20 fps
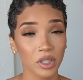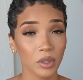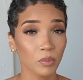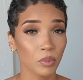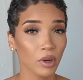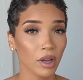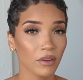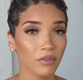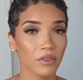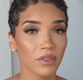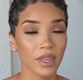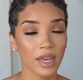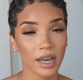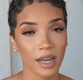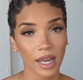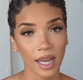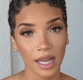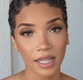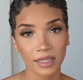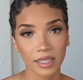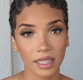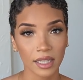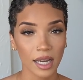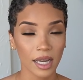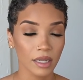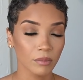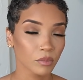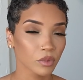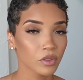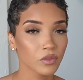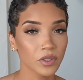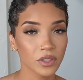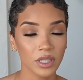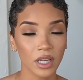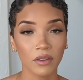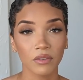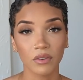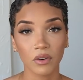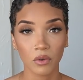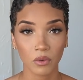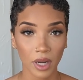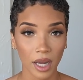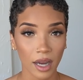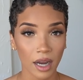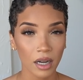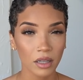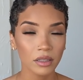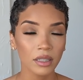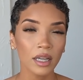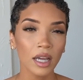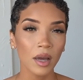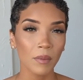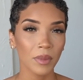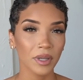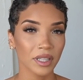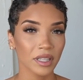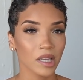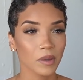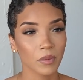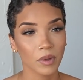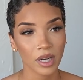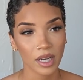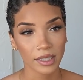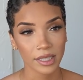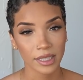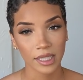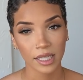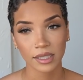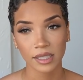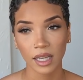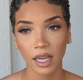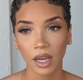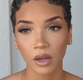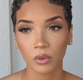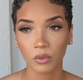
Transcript: to prep for that, I had to kind of move stuff around. But in the process, I